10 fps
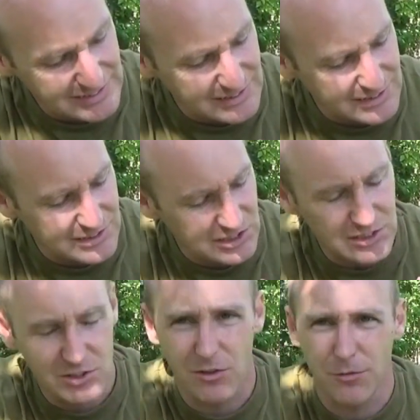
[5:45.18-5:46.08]
it
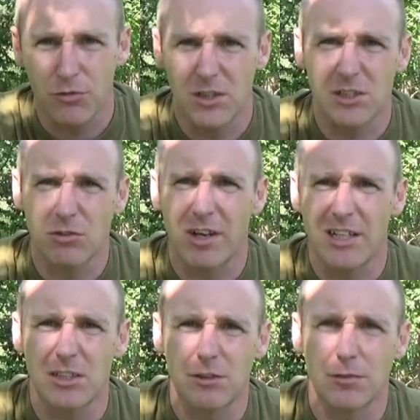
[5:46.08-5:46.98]

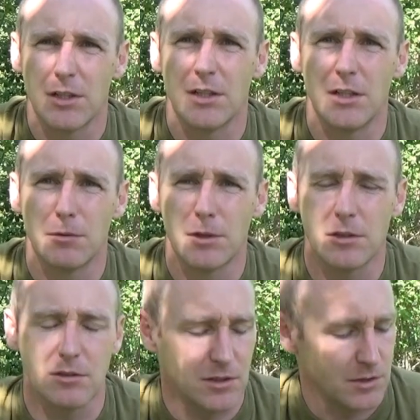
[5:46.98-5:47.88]
scratches when
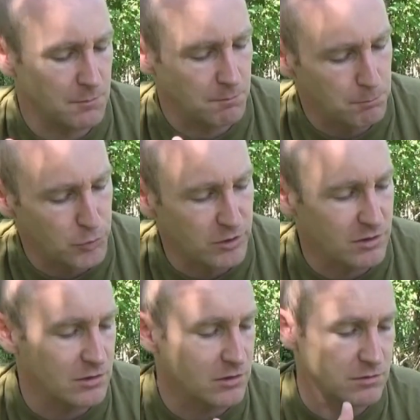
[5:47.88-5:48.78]
you put it
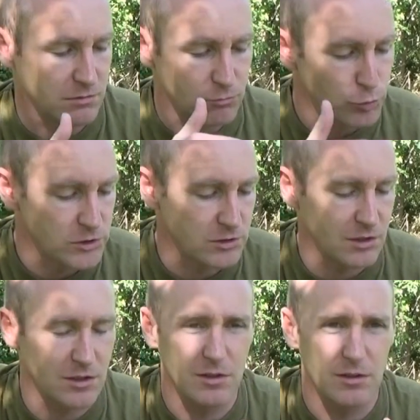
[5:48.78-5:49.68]
on wood
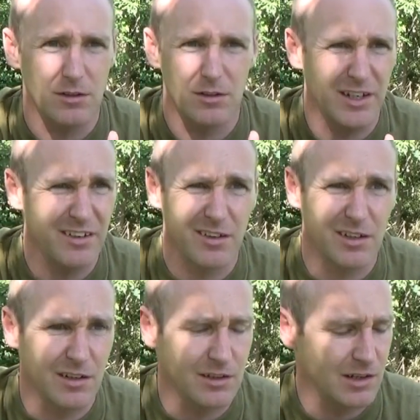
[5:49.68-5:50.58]
or anything
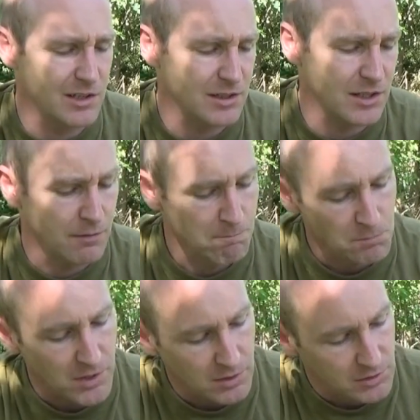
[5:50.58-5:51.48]
like that.
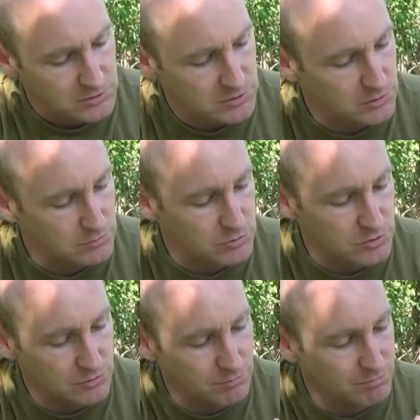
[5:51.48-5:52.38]
So
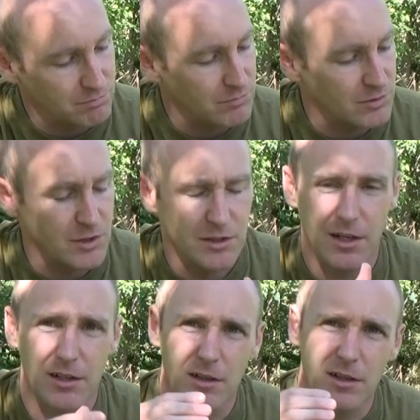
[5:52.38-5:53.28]
not
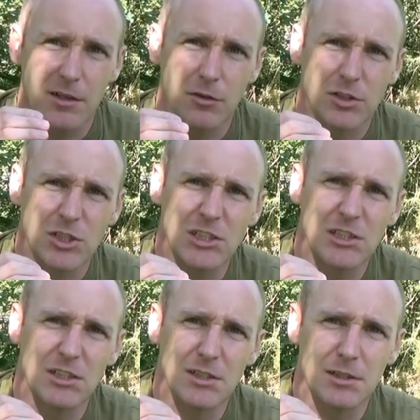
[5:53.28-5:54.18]
that you can see
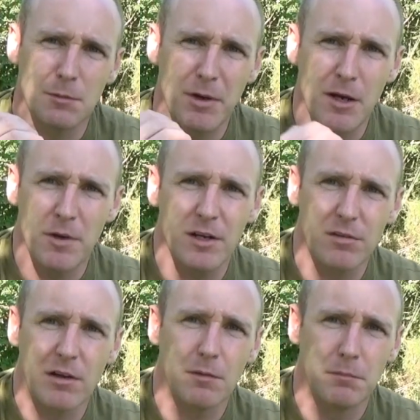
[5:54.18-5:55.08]
the bare
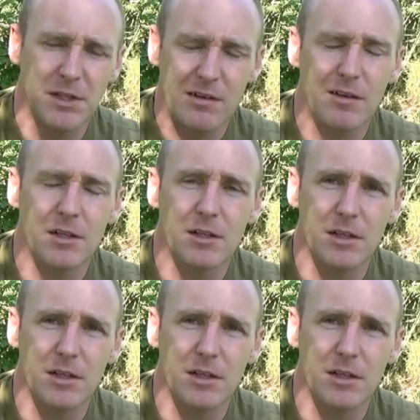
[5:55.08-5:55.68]
metal and